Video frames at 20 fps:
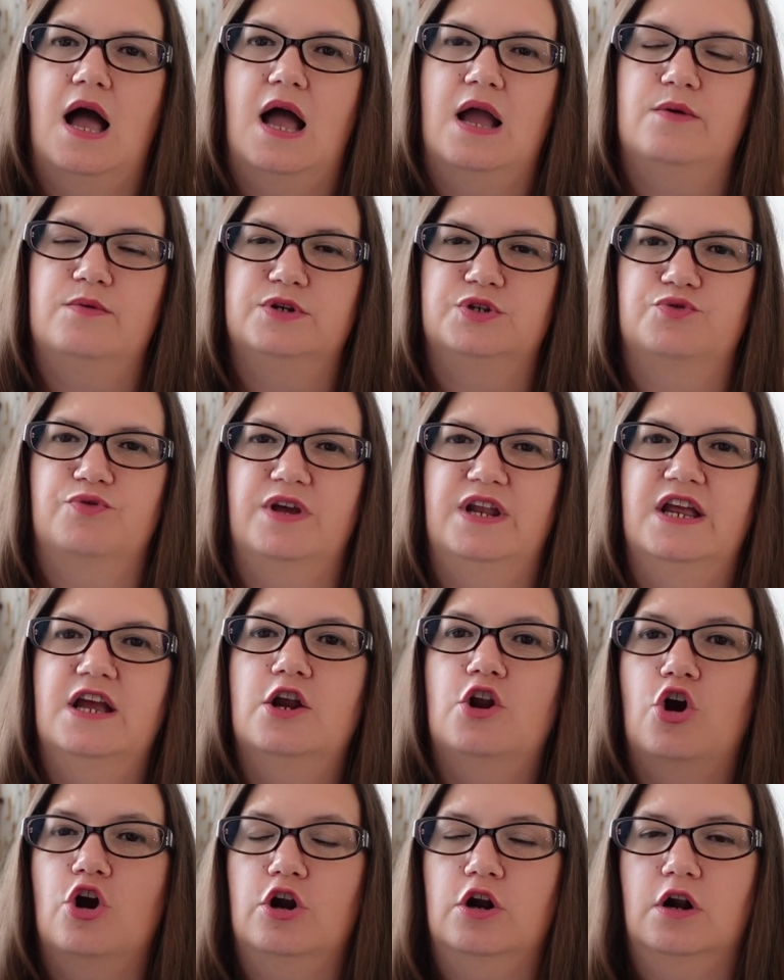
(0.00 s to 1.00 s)
I was reading
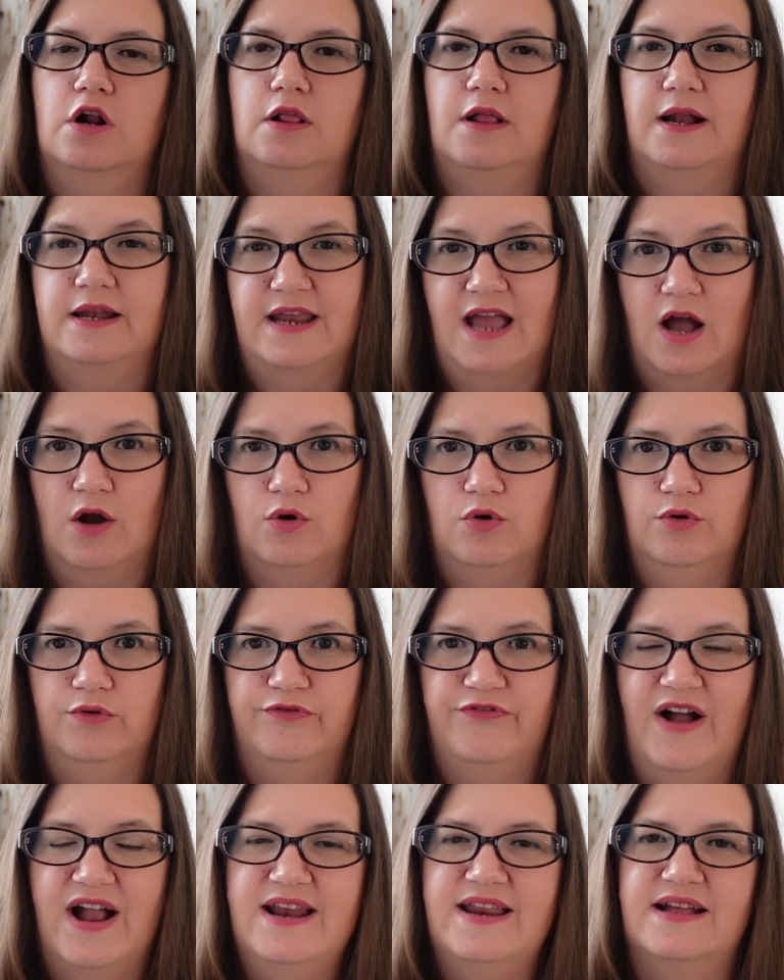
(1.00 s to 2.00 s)
an article on Yahoo
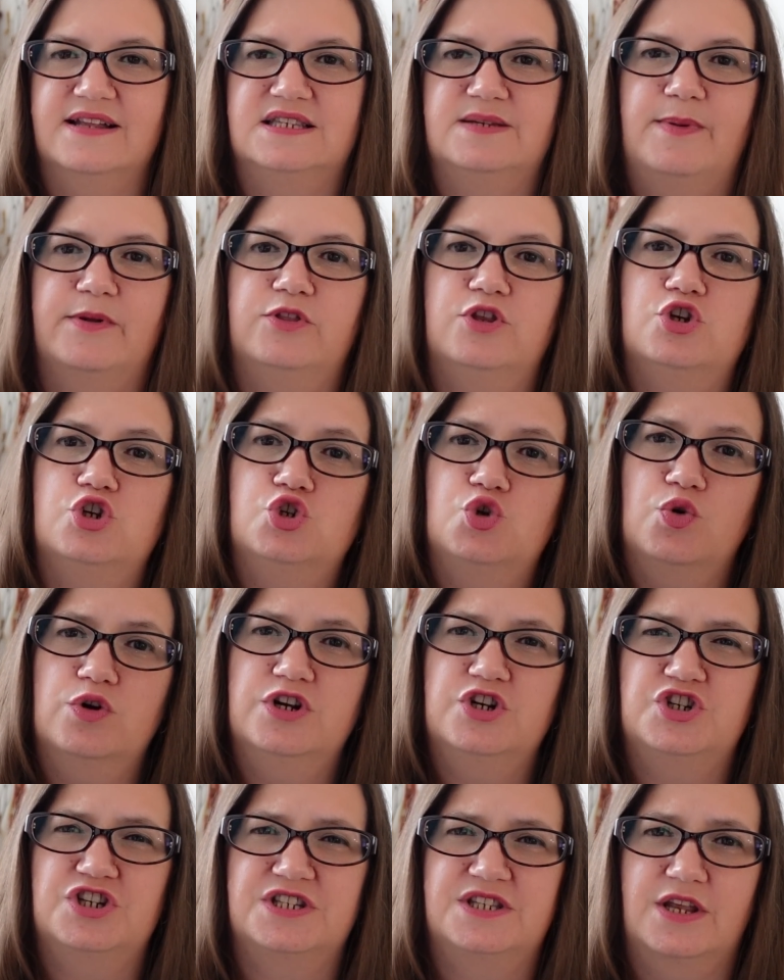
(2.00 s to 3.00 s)
Finance about the
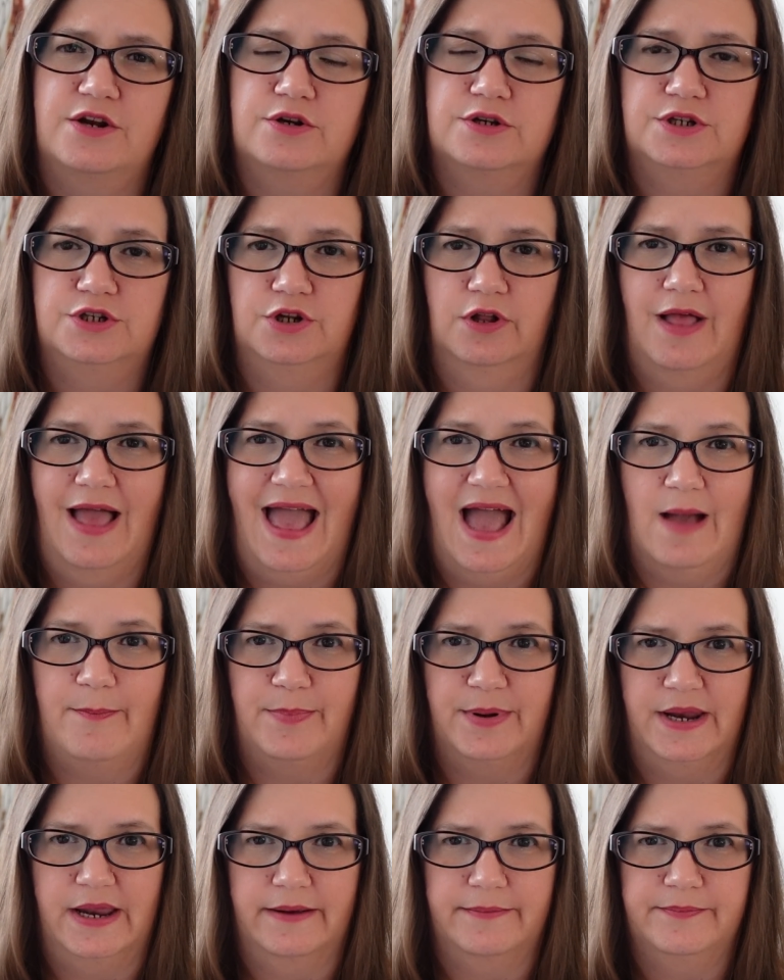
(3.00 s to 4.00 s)
shortages that are still
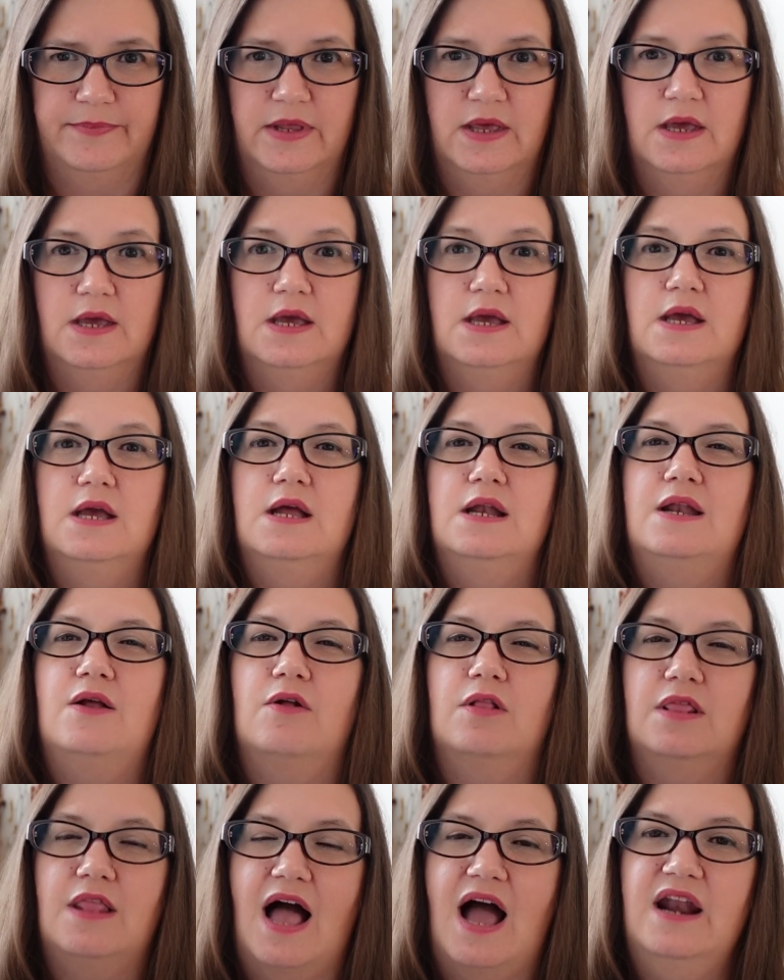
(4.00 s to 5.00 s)
happening. Now,
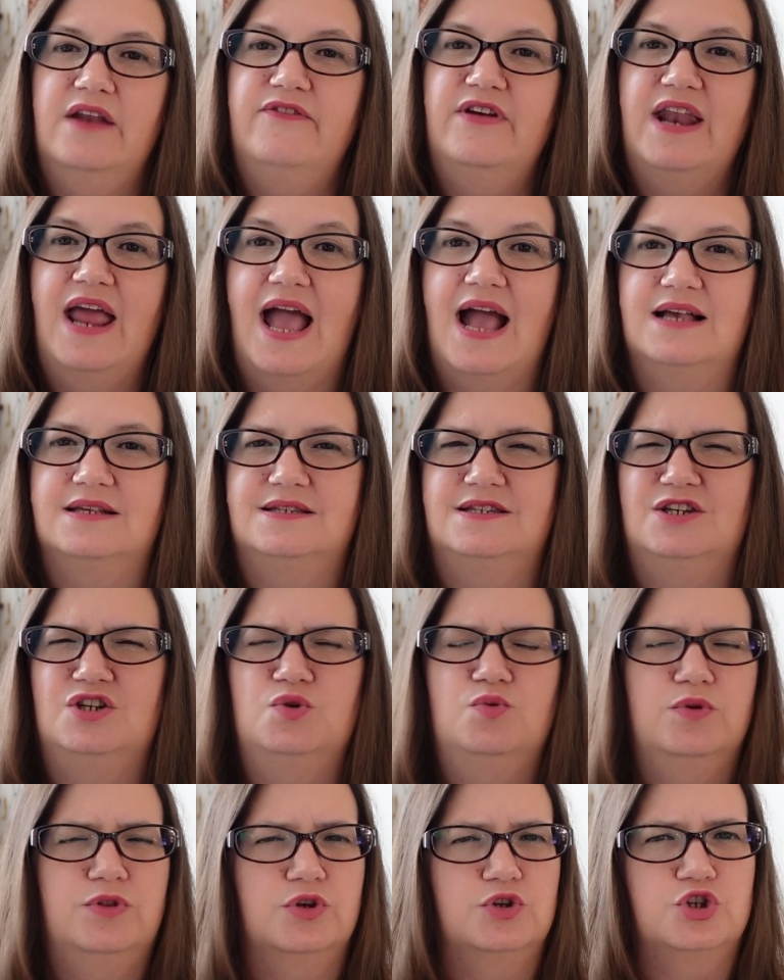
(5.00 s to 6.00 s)
a lot of it has to do
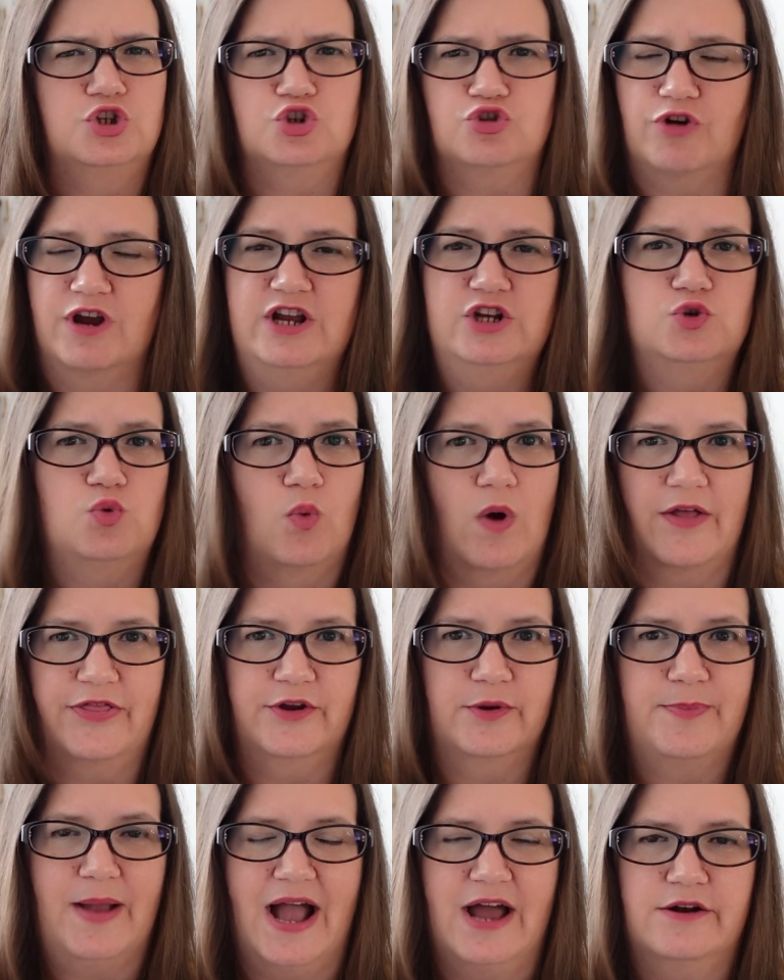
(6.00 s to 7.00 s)
with the strange
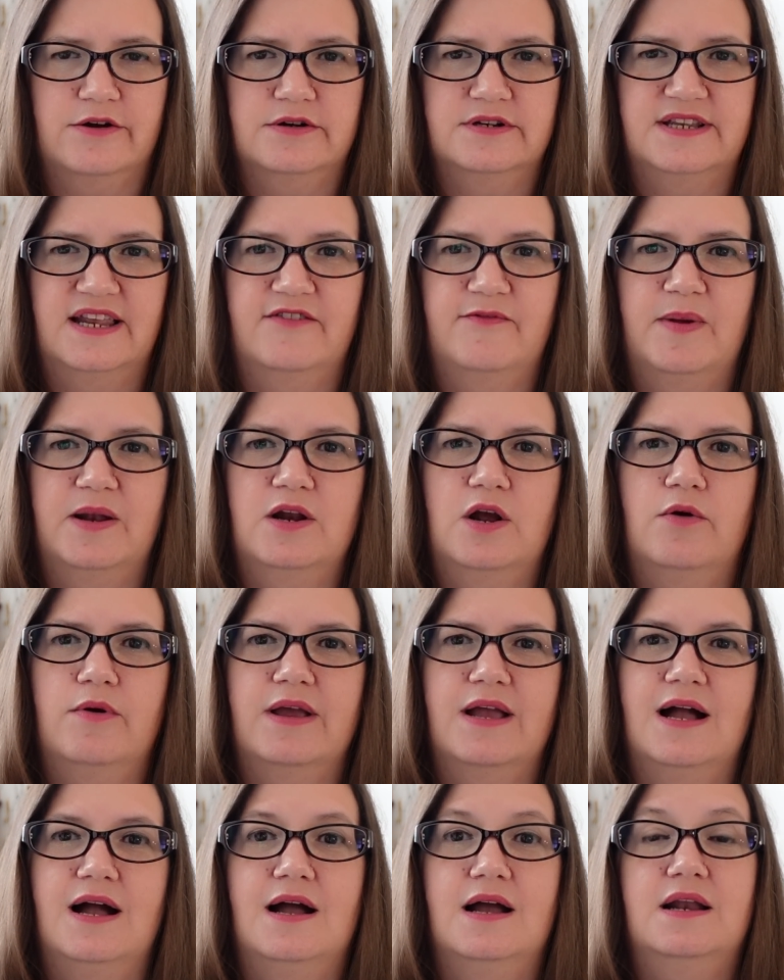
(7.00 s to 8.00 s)
weather patterns that have been
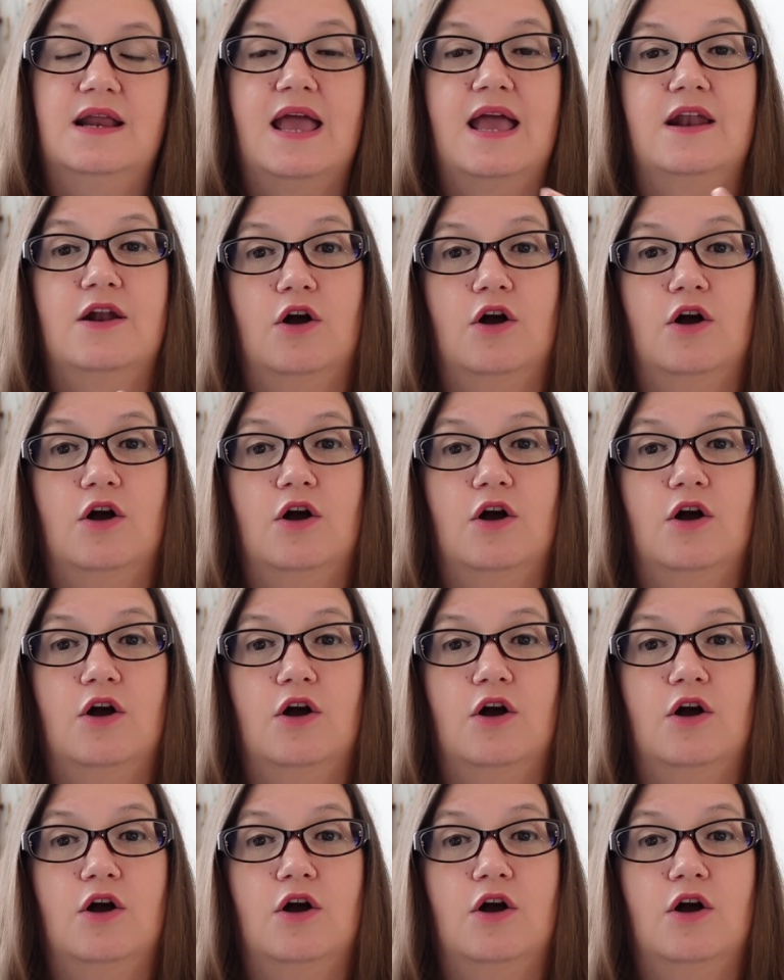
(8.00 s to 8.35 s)
going on and